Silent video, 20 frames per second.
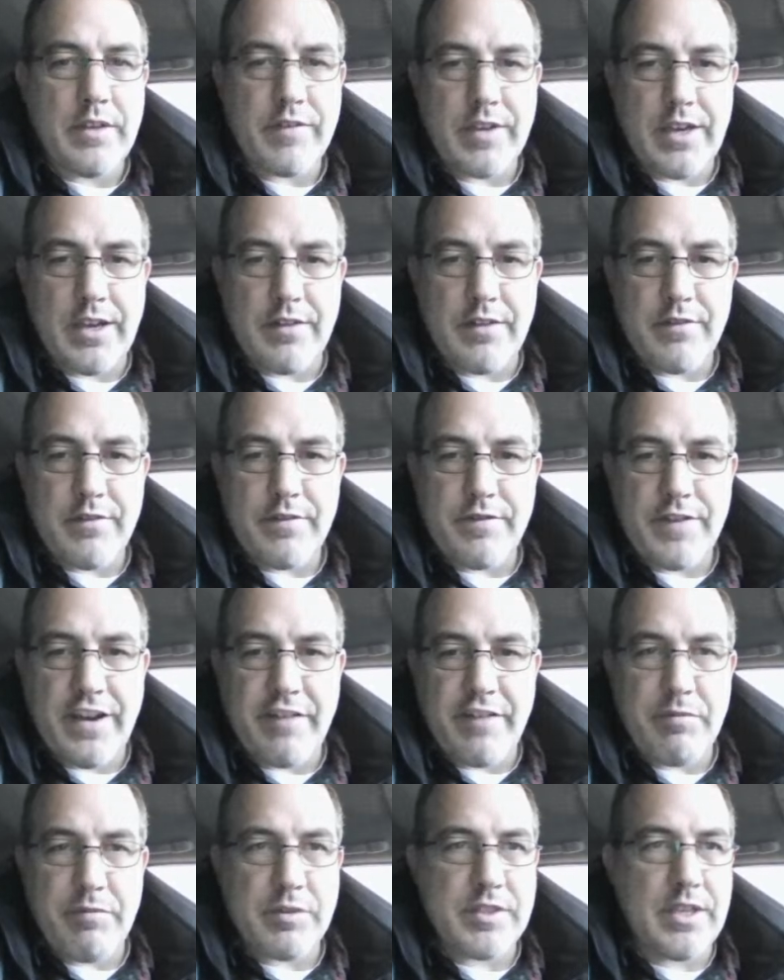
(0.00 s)
Got
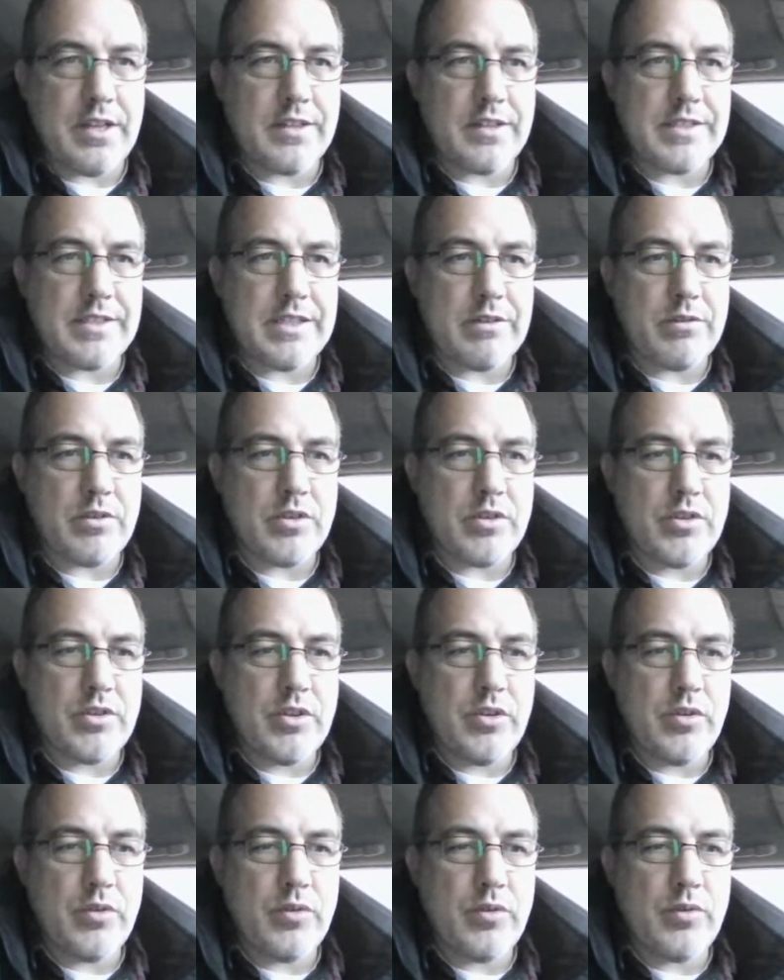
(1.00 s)
5% on cylinder
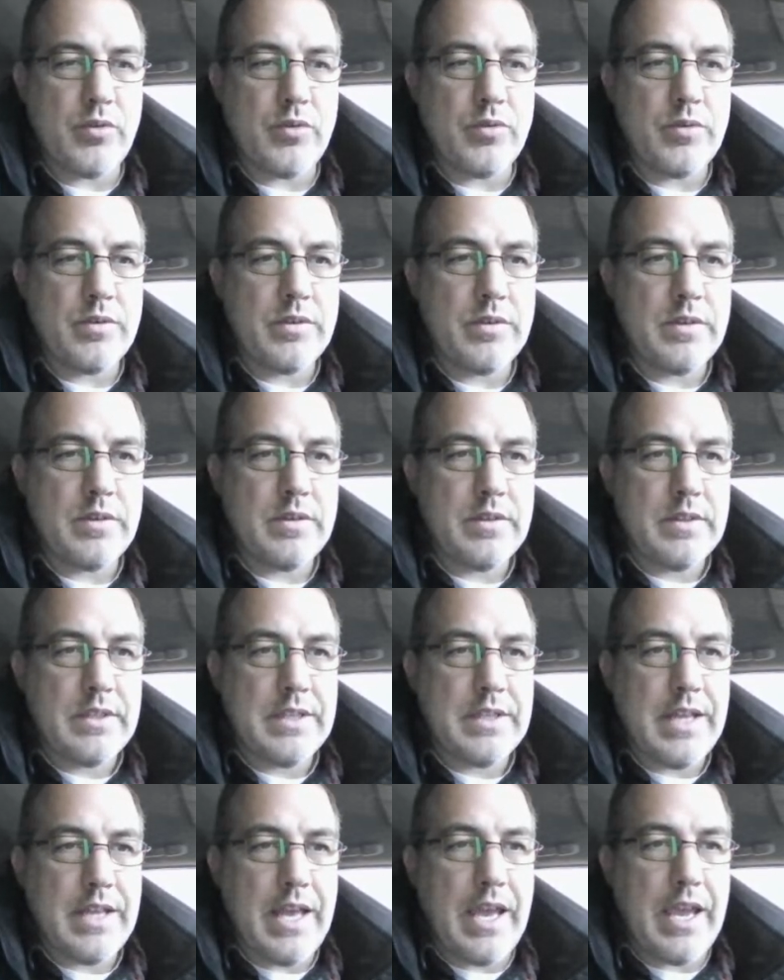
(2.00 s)
2,
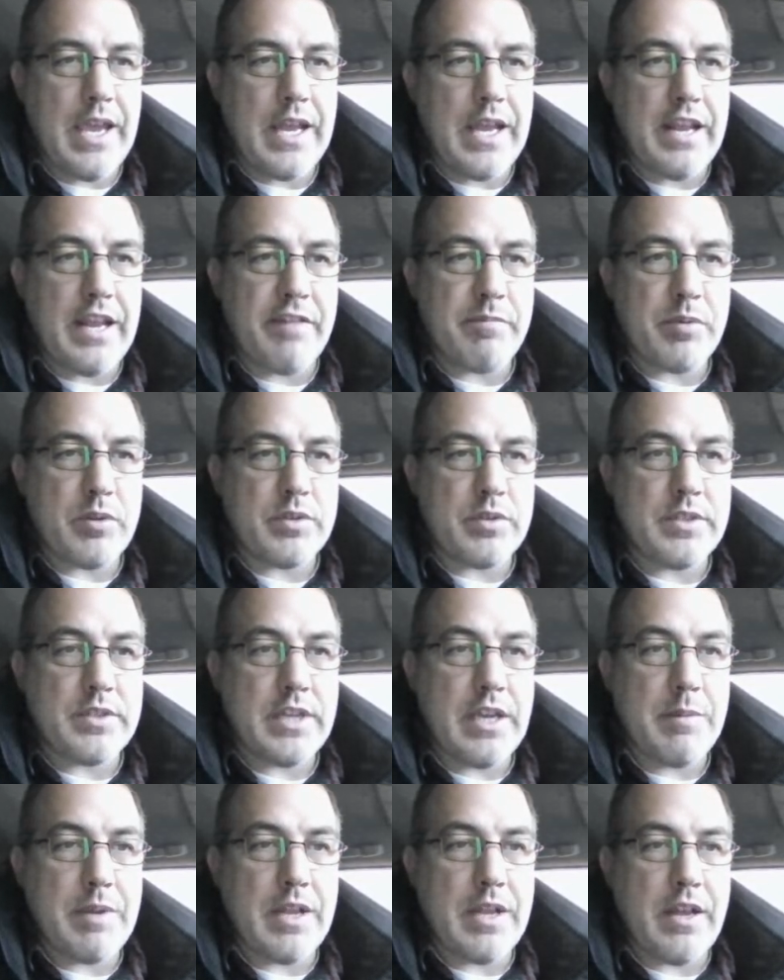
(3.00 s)
and I pulled
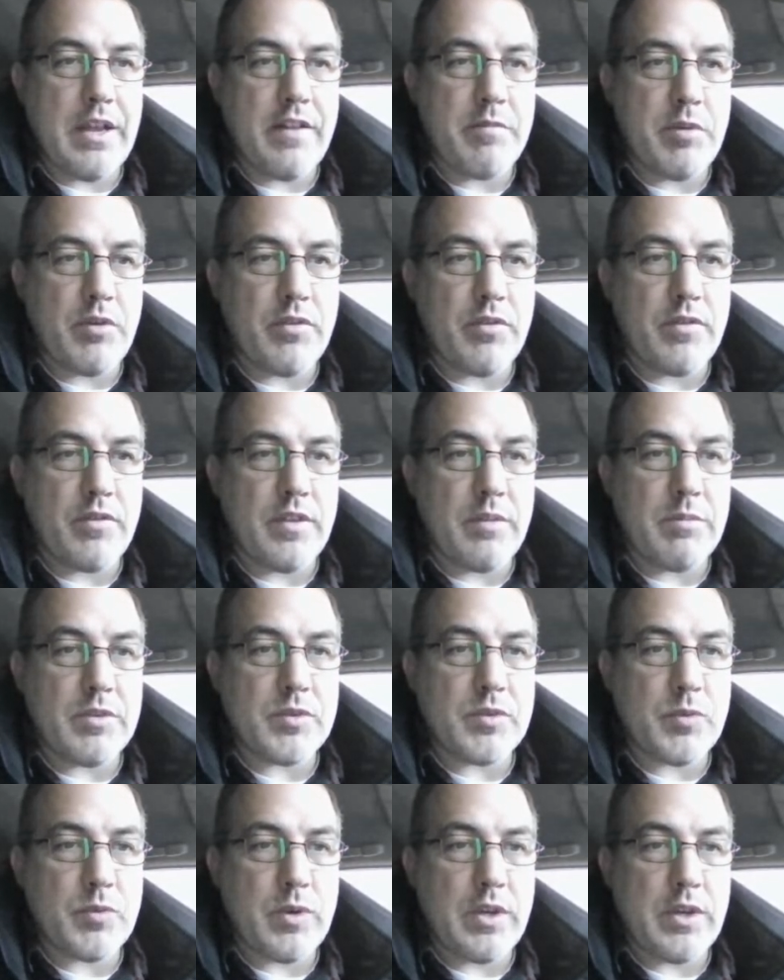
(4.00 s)
timing out of both of them
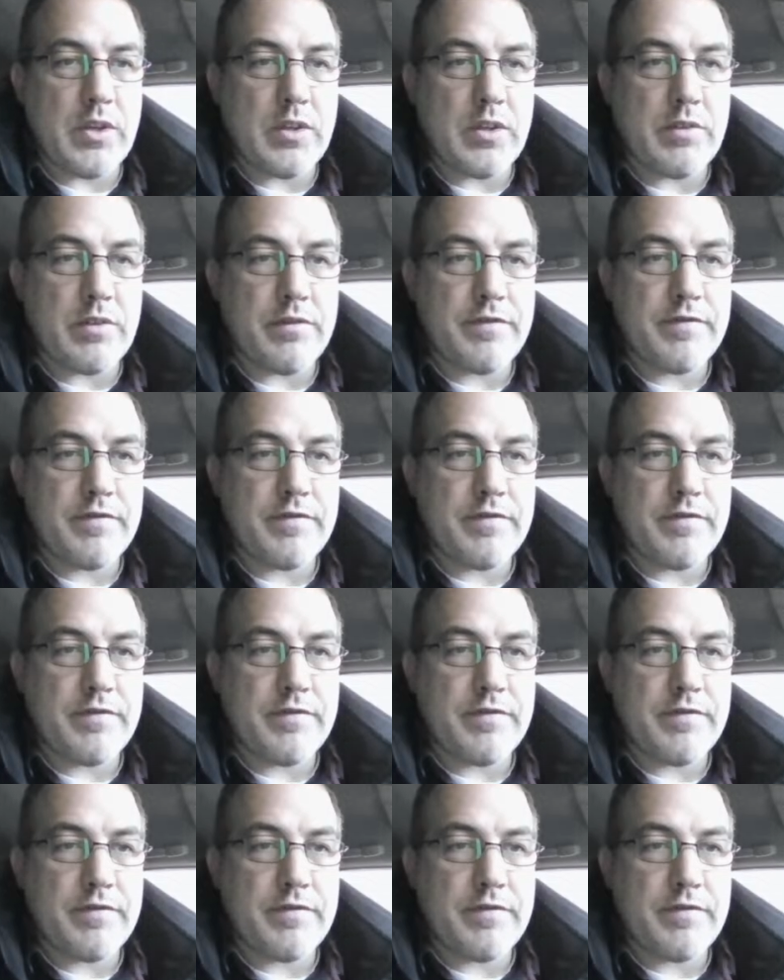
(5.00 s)
as well.